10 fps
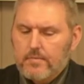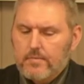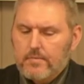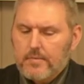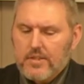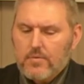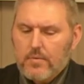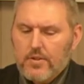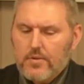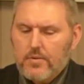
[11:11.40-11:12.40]
That's what we
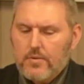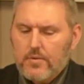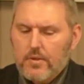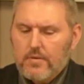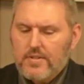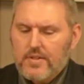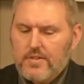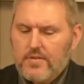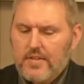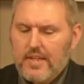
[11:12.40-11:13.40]
do. Look what it says
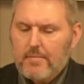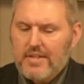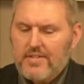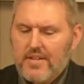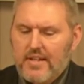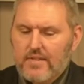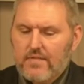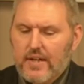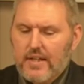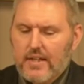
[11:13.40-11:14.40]
here that he might
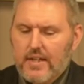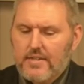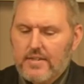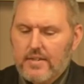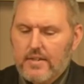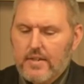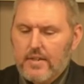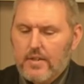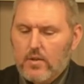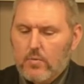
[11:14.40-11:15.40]
sanctify and cleanse it
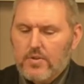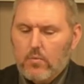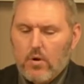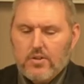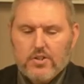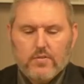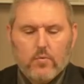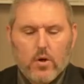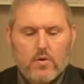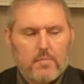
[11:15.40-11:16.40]
with the washing of
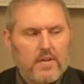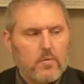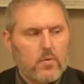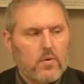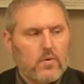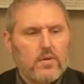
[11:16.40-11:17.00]
water by the word.